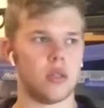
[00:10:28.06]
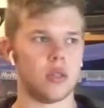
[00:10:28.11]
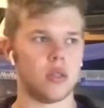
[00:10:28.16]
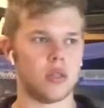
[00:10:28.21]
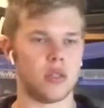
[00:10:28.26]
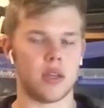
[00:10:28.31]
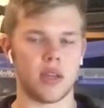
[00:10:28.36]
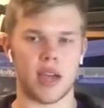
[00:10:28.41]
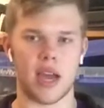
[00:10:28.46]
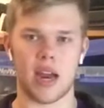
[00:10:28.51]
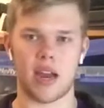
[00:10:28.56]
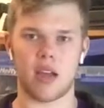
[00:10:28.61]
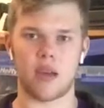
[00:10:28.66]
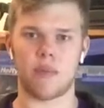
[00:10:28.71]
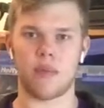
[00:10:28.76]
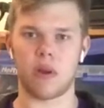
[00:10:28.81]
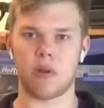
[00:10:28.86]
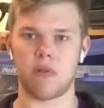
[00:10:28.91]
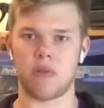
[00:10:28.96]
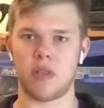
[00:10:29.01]
to kind of
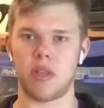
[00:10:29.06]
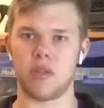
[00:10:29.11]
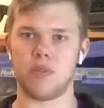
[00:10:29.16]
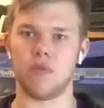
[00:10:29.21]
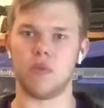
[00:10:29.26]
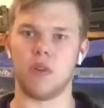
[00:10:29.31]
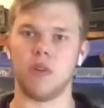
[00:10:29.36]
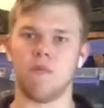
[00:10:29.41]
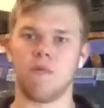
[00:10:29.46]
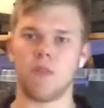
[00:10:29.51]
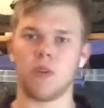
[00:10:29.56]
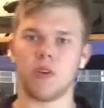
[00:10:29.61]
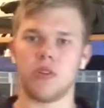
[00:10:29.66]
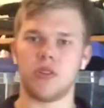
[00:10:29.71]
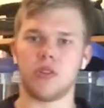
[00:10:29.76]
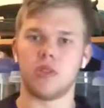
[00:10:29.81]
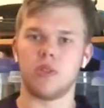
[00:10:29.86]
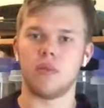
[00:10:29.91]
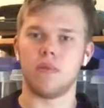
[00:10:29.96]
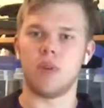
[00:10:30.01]
compare with this one.
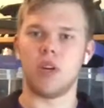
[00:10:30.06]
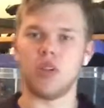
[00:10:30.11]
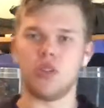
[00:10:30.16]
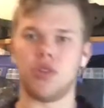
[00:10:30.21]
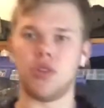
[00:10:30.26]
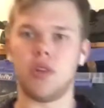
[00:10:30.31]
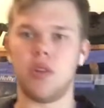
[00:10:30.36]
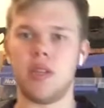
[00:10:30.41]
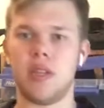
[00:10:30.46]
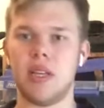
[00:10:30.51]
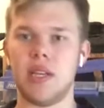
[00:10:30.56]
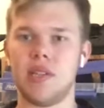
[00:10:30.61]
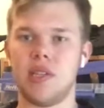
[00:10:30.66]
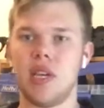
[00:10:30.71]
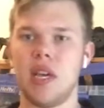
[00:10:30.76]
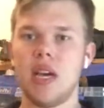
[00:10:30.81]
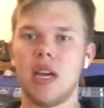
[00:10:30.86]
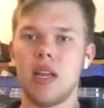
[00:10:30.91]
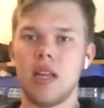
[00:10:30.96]
First, I'll show you this.